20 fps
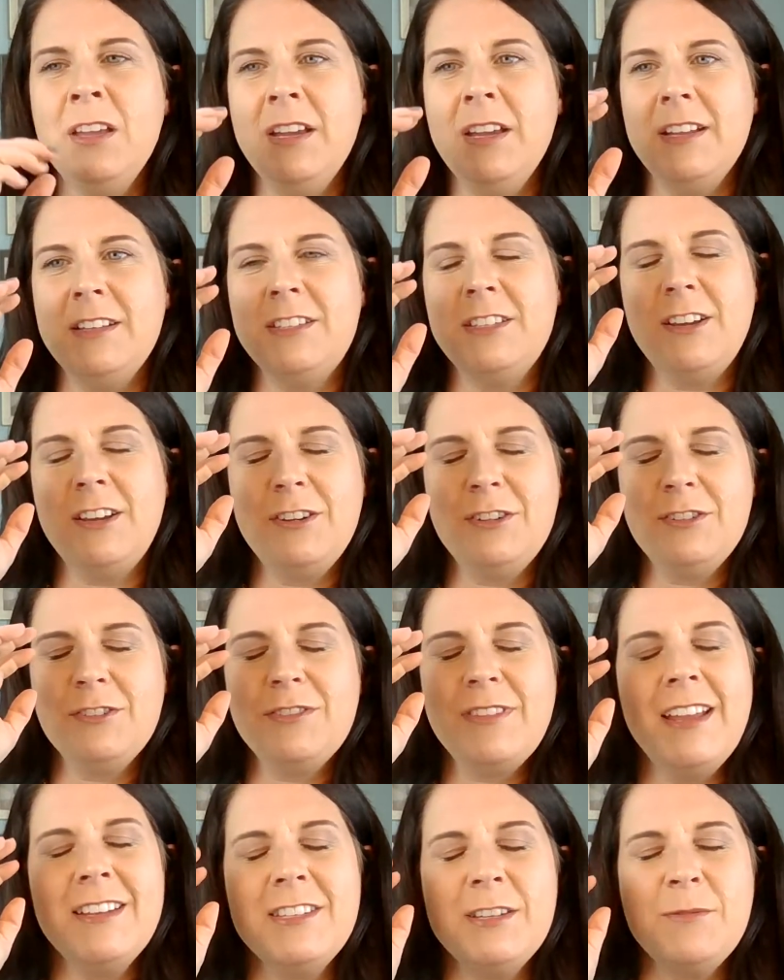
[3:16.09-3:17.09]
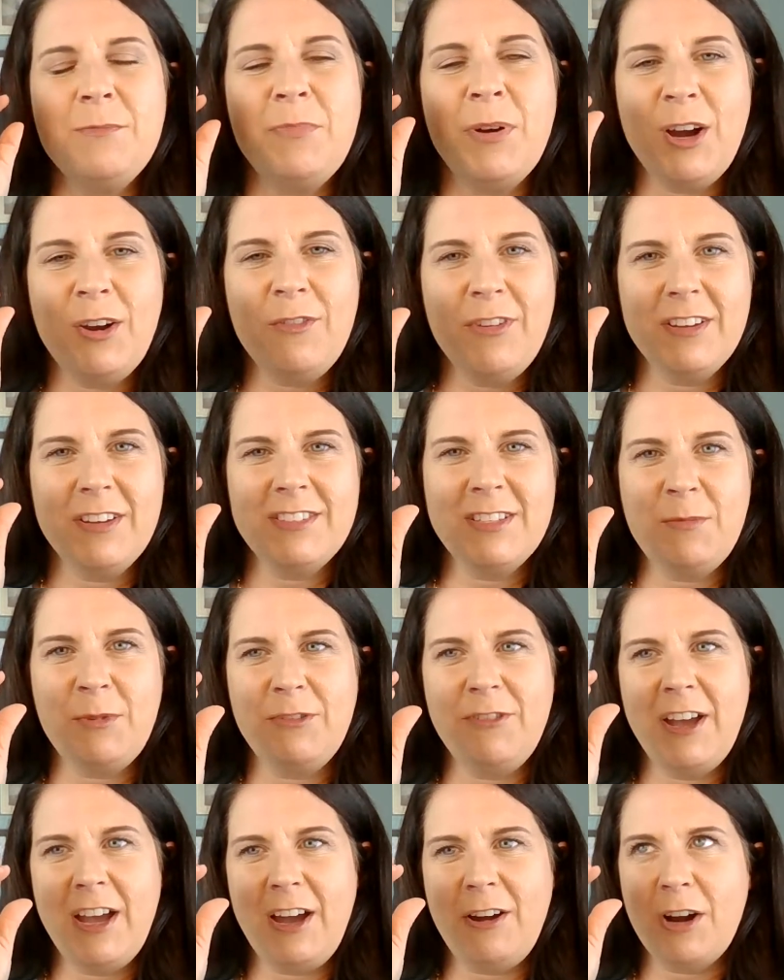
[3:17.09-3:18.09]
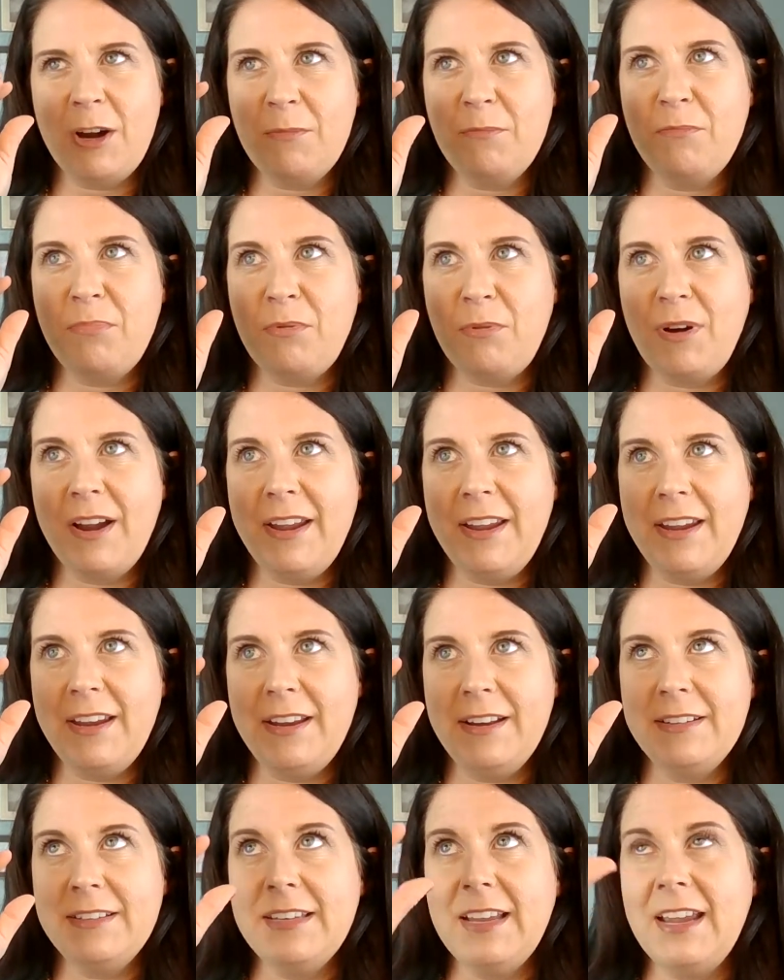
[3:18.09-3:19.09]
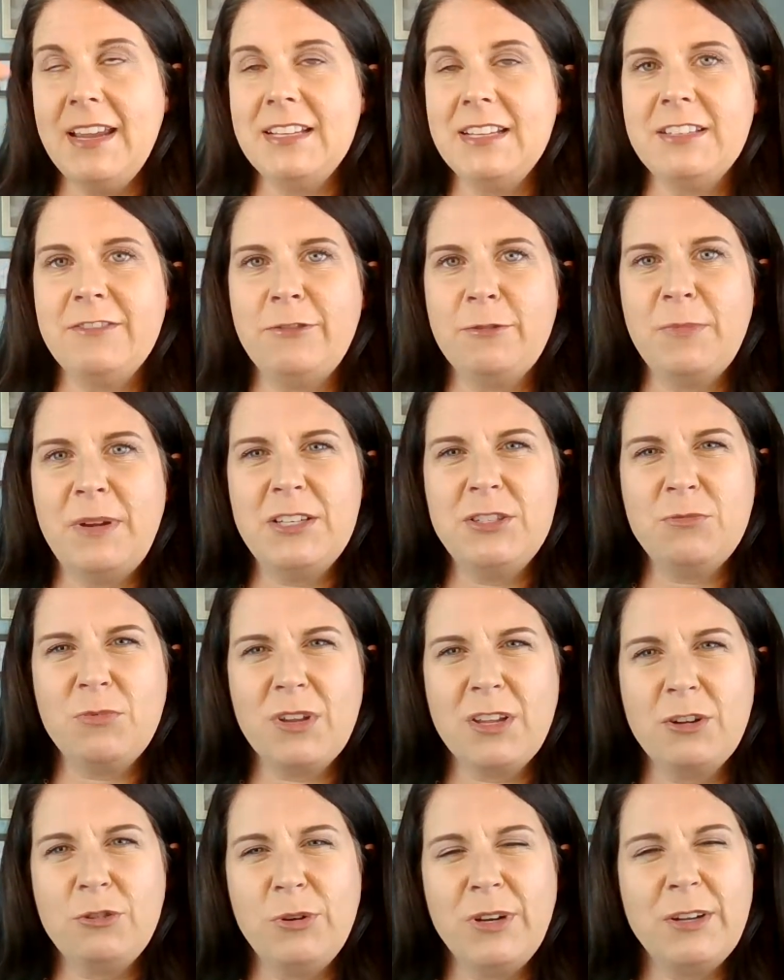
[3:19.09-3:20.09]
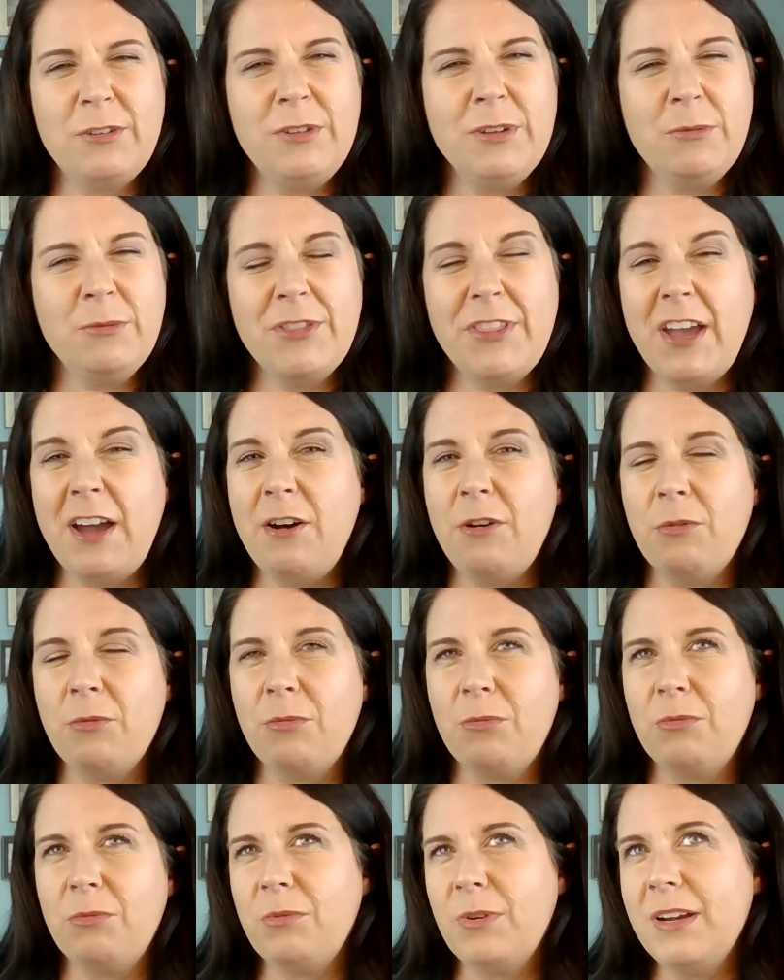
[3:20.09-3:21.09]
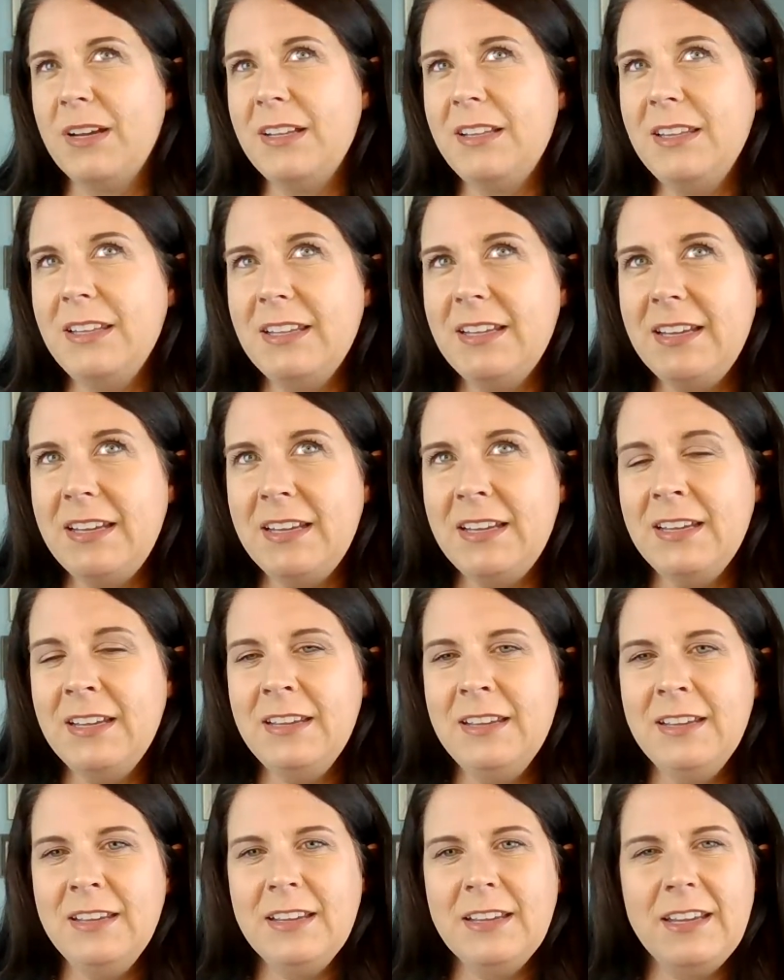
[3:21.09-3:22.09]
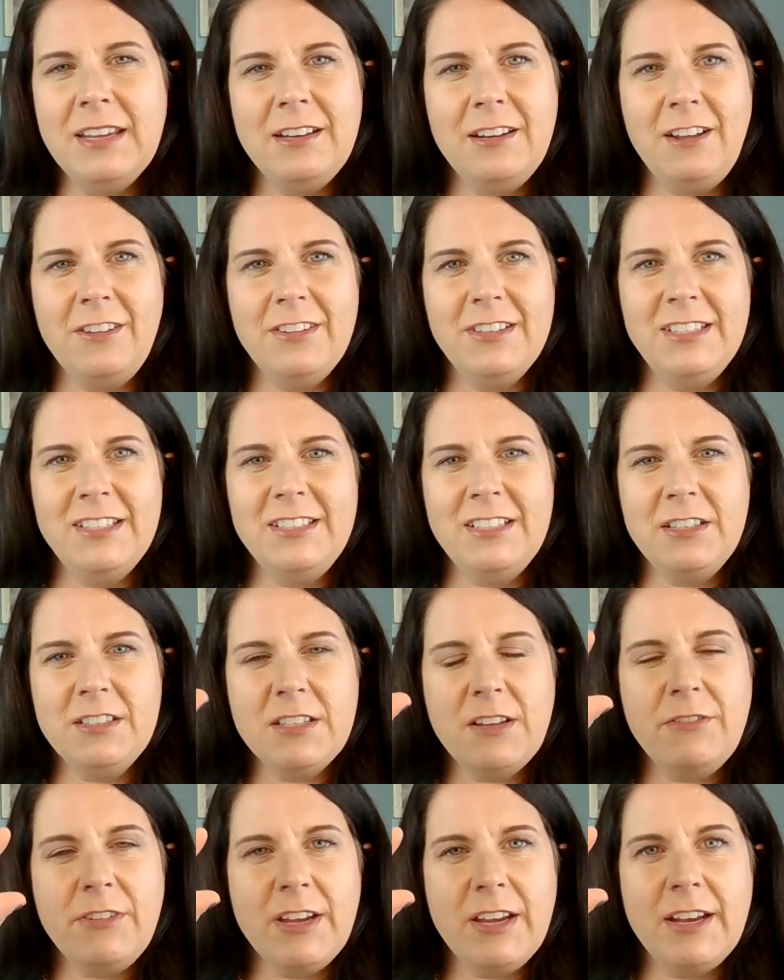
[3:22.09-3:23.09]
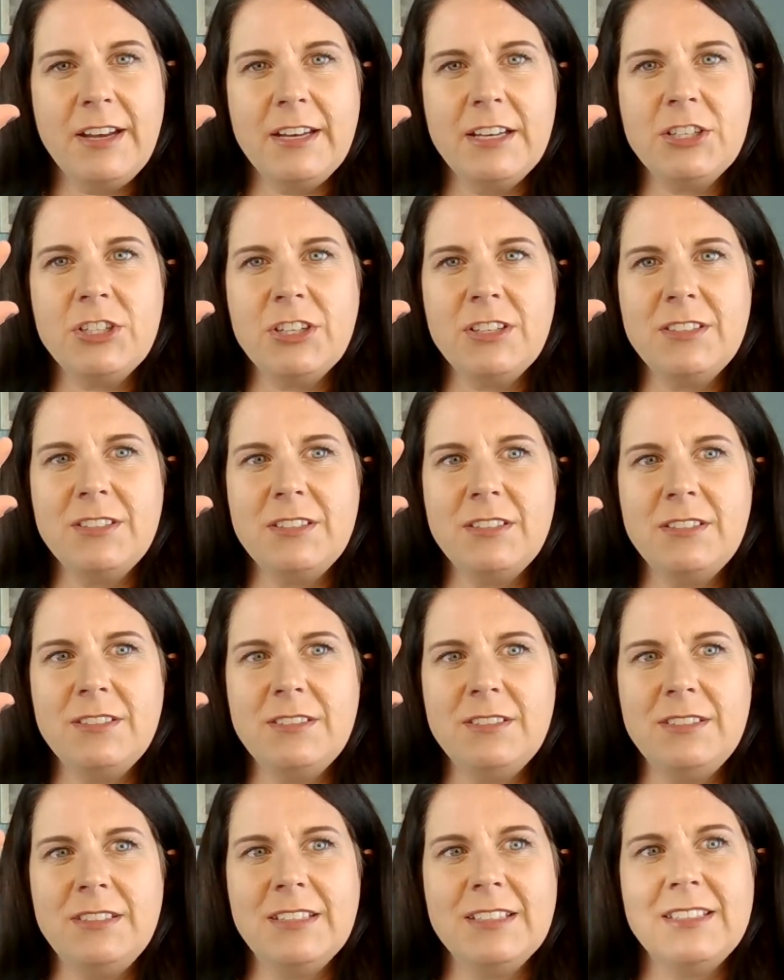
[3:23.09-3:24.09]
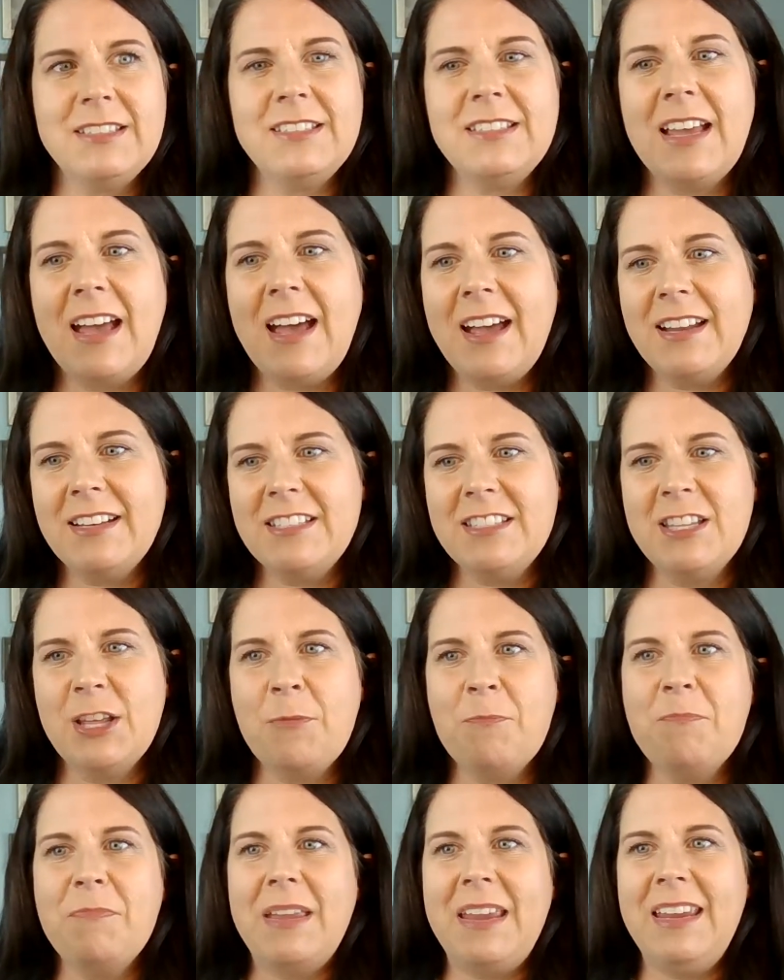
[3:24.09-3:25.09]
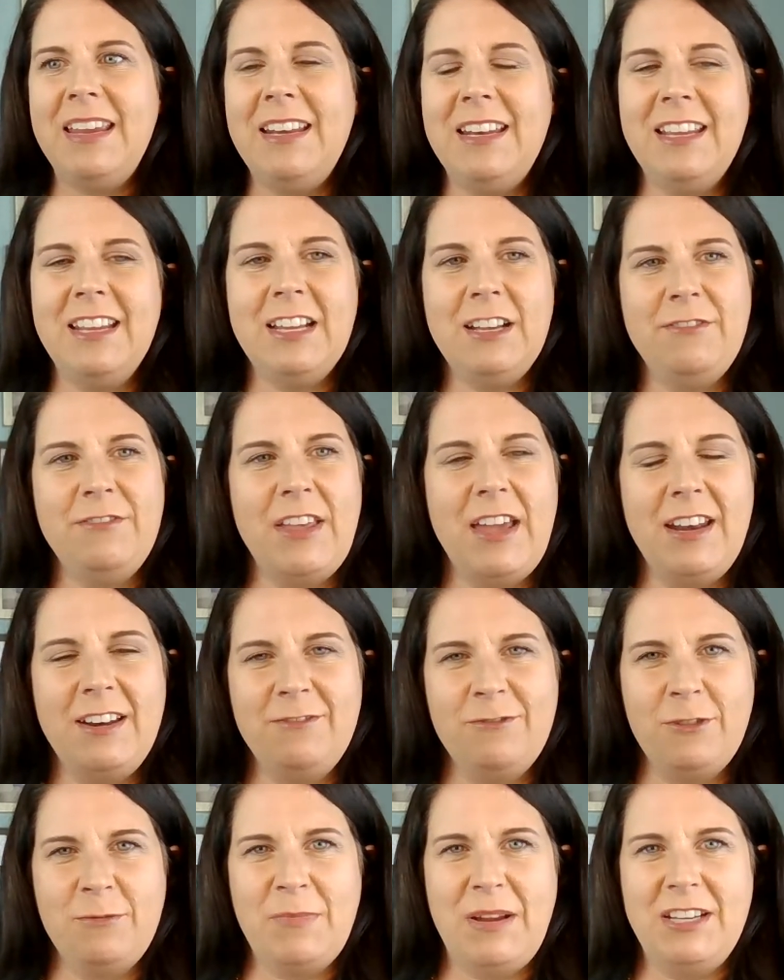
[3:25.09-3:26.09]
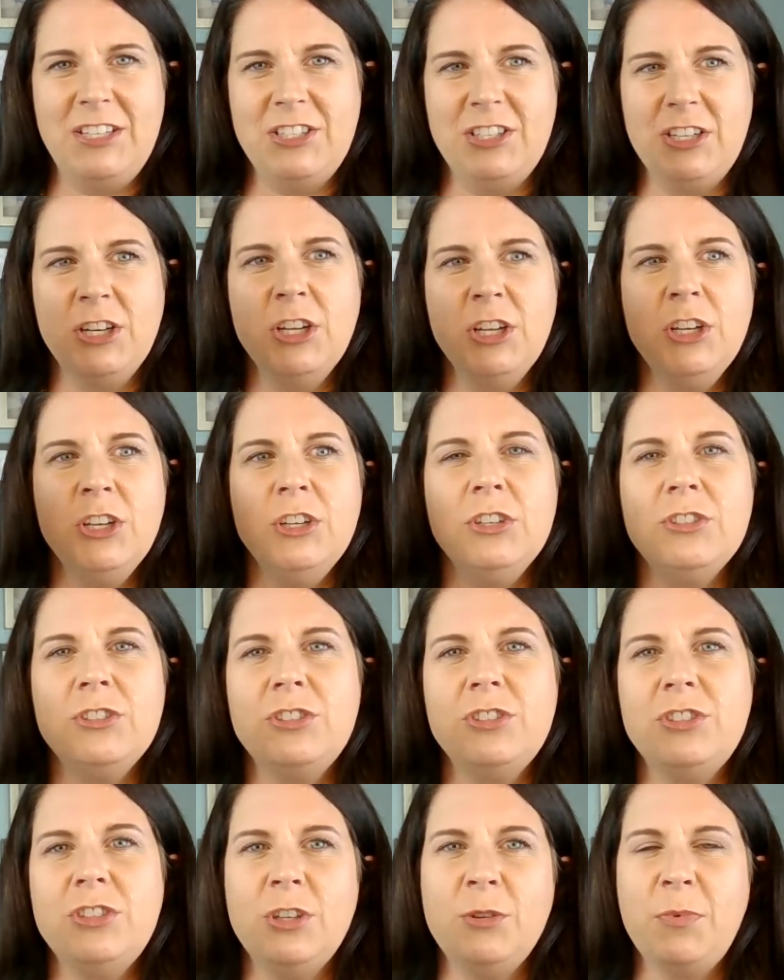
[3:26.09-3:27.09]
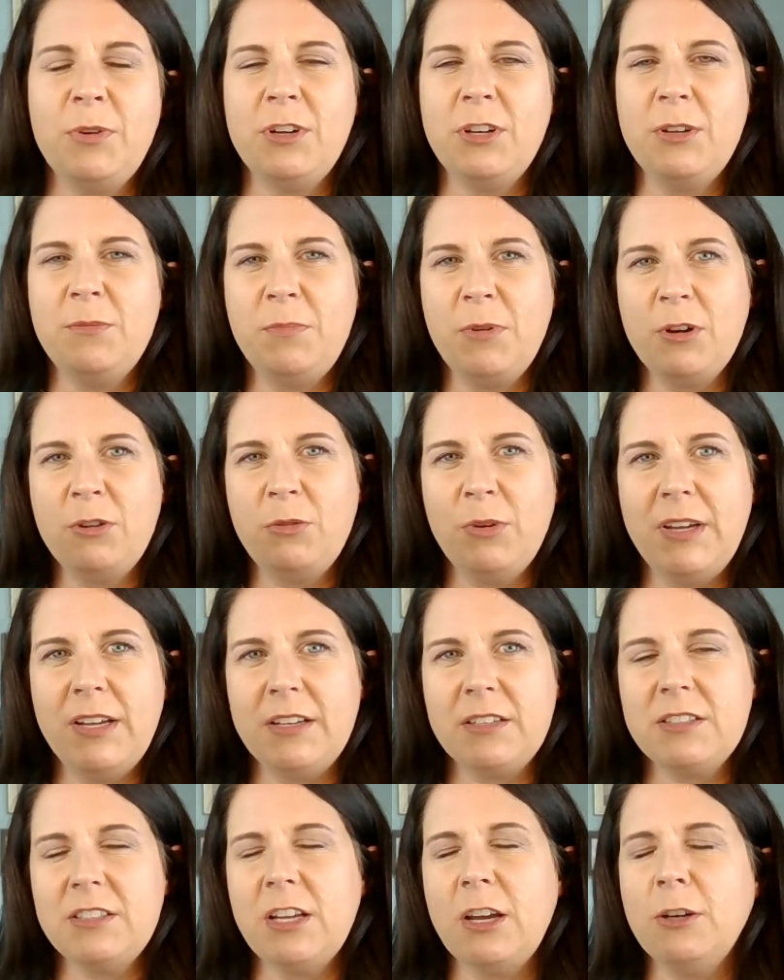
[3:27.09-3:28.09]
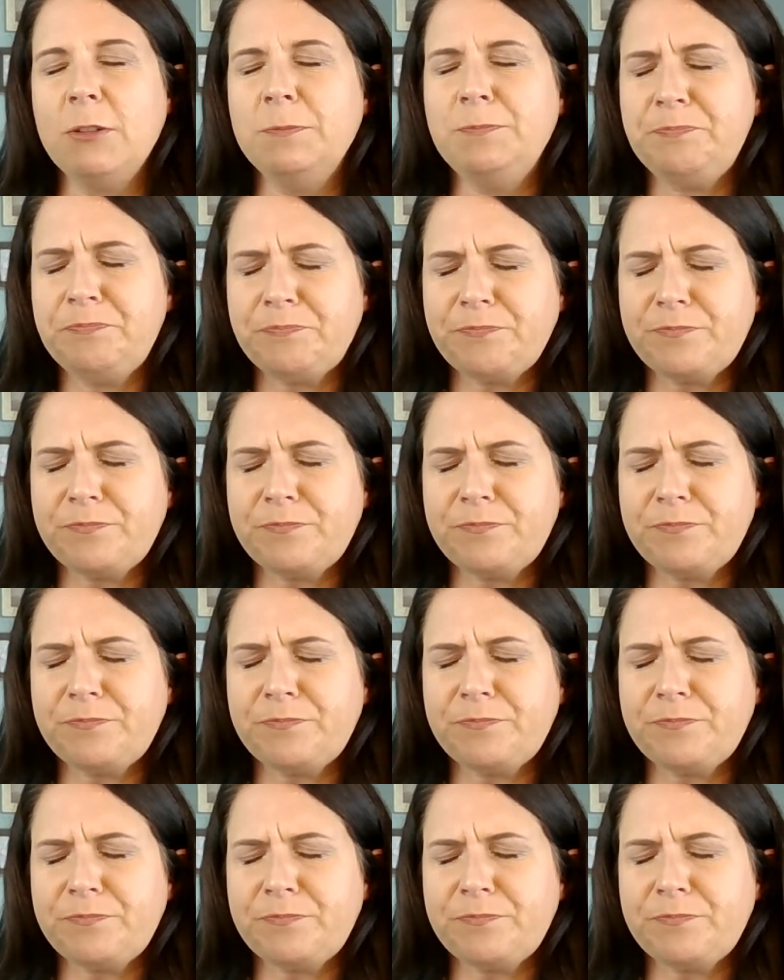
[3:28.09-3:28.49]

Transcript: And so that's a perfect example of how our brain takes information really quickly without really getting all the details of it and it just decides the meaning of that information super duper quick. So